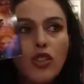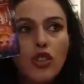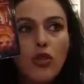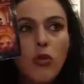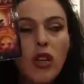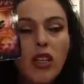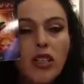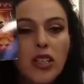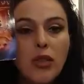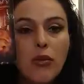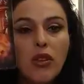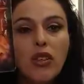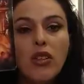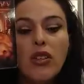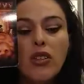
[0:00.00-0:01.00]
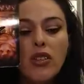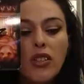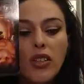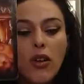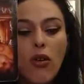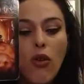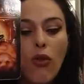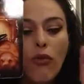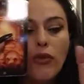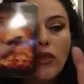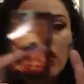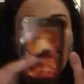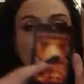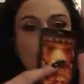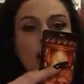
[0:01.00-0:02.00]
in duality within
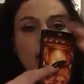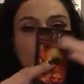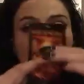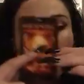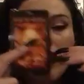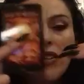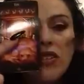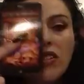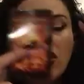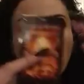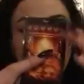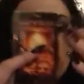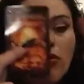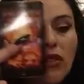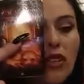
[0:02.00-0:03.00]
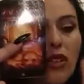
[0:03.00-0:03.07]
yourselves. But it's this